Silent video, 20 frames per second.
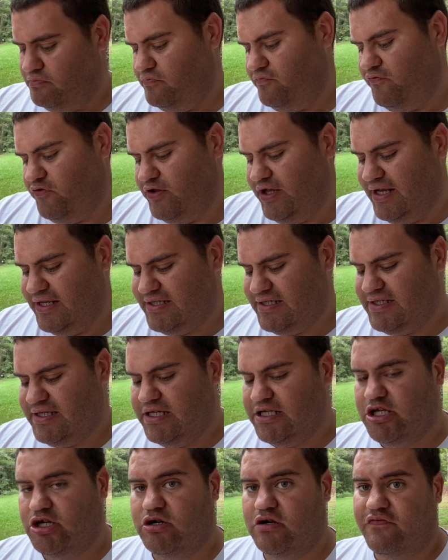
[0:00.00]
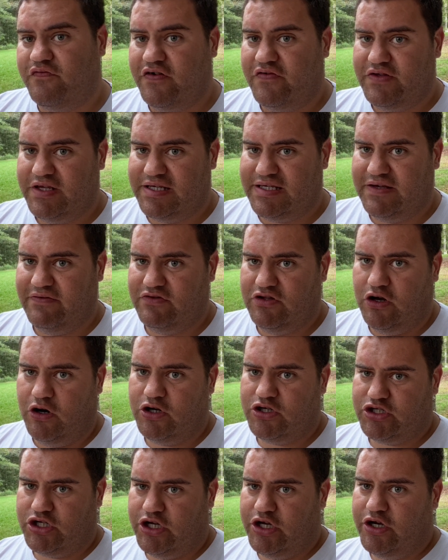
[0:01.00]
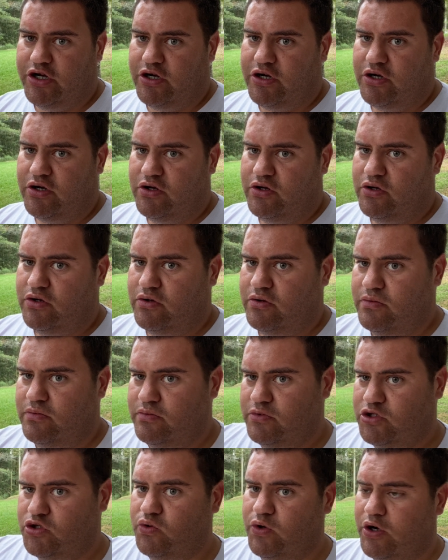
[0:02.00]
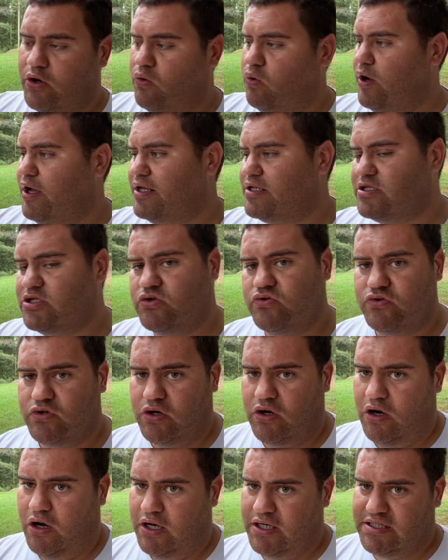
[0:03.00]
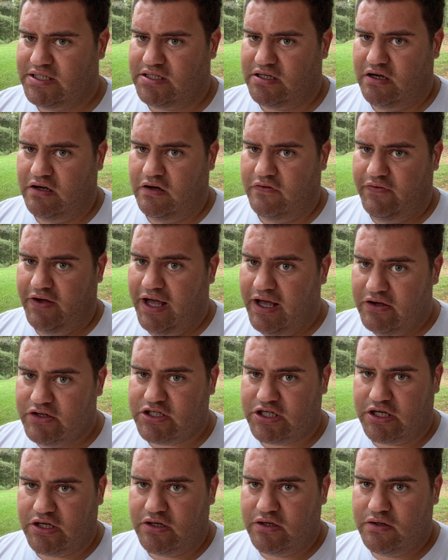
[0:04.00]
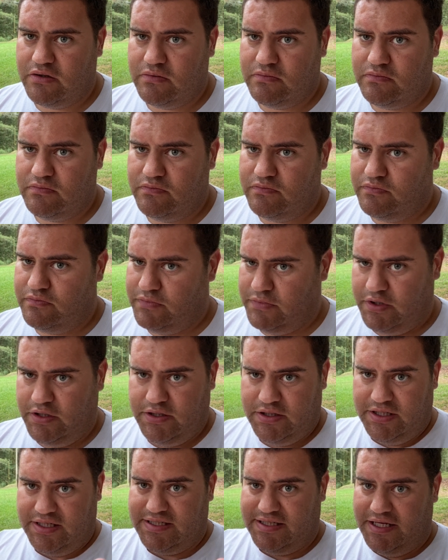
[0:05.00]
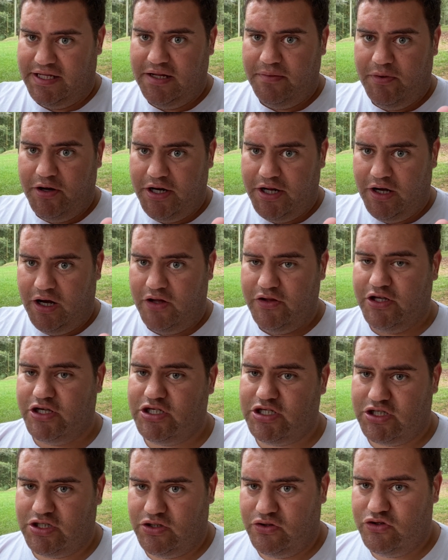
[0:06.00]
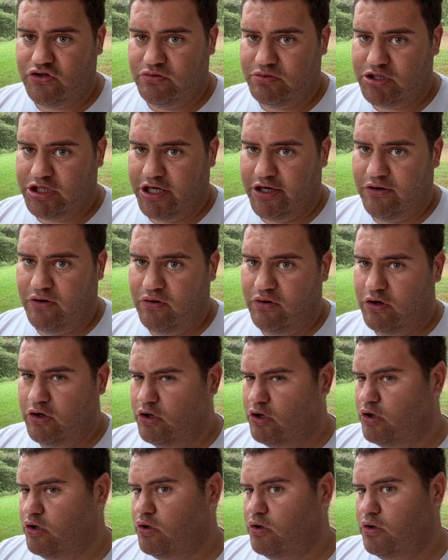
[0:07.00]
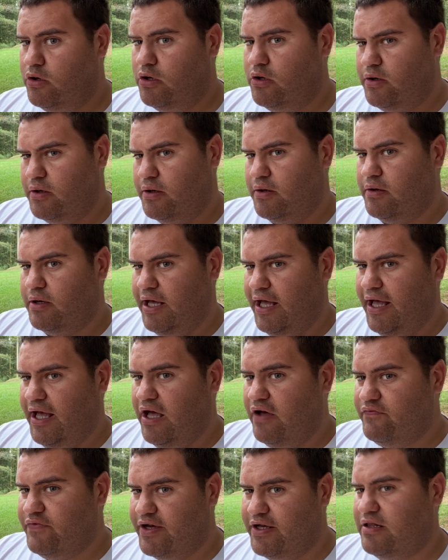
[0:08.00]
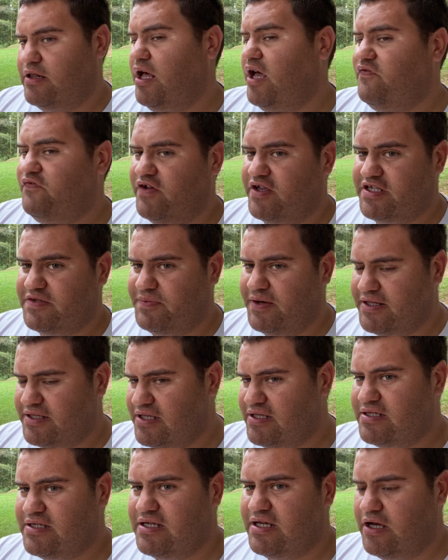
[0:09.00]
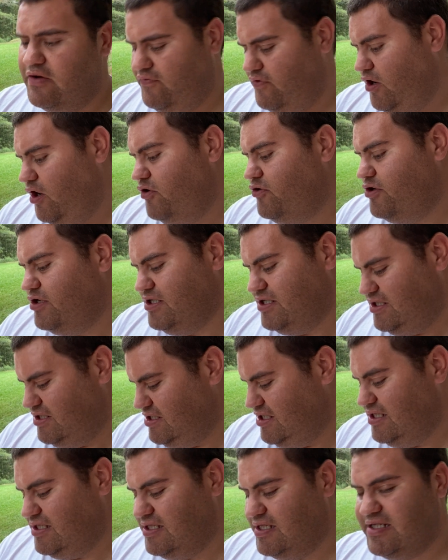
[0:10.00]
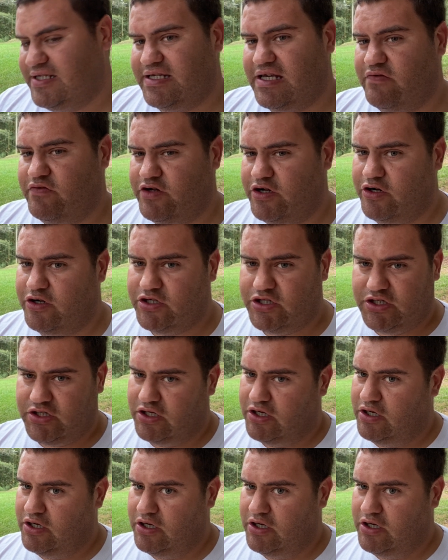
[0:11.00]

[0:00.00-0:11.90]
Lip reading: for that $657 a year to equate to the cost of housing. Does anybody on this YouTube channel have a life expectancy of 167 years?